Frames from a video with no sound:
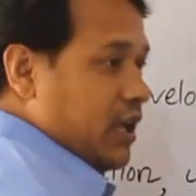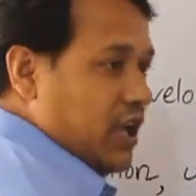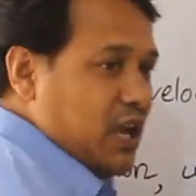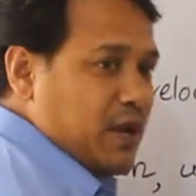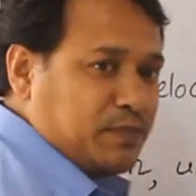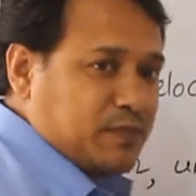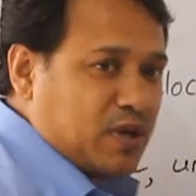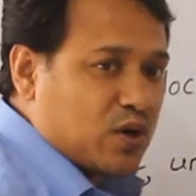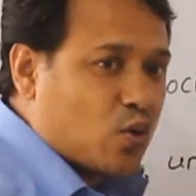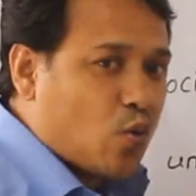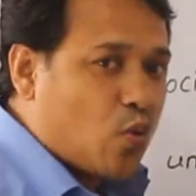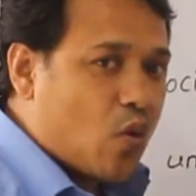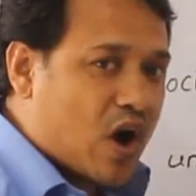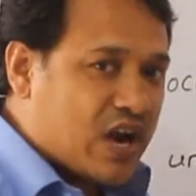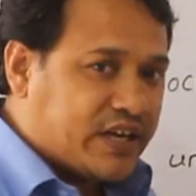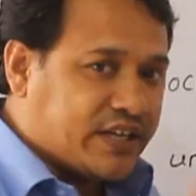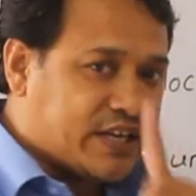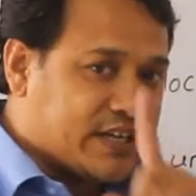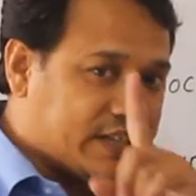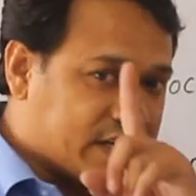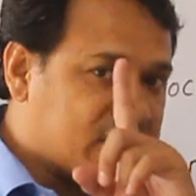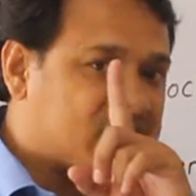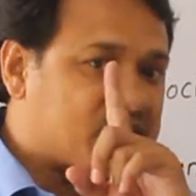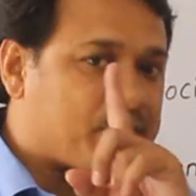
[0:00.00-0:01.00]
if the
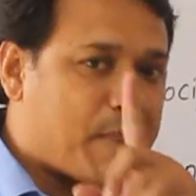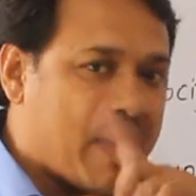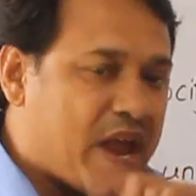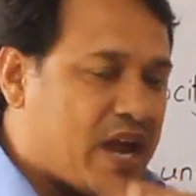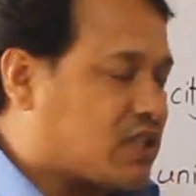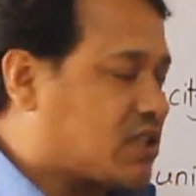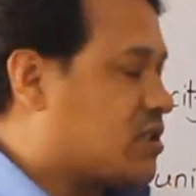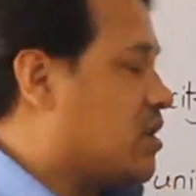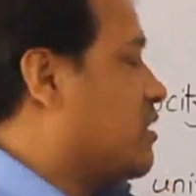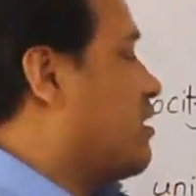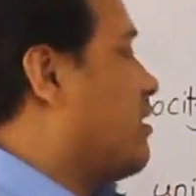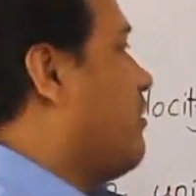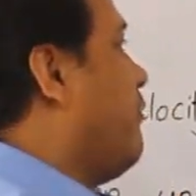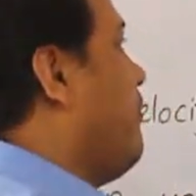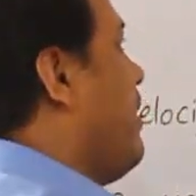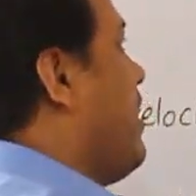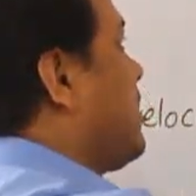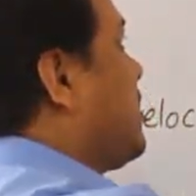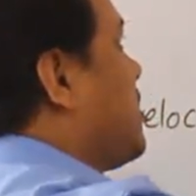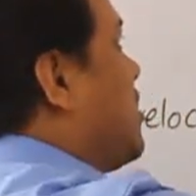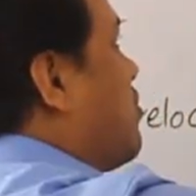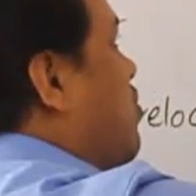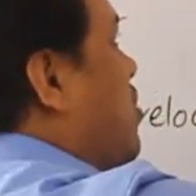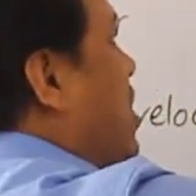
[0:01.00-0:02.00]
quantity is a
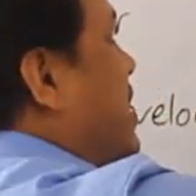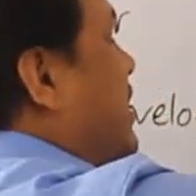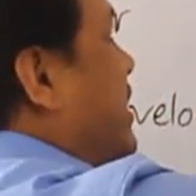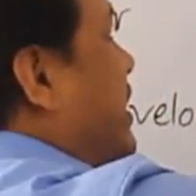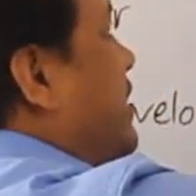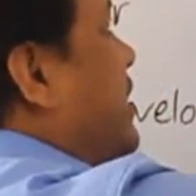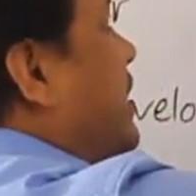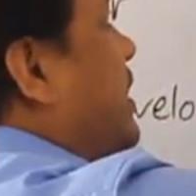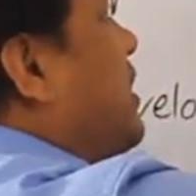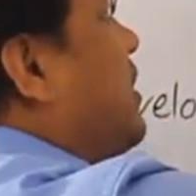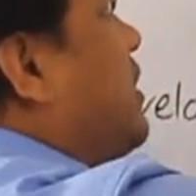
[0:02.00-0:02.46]
vector quantity,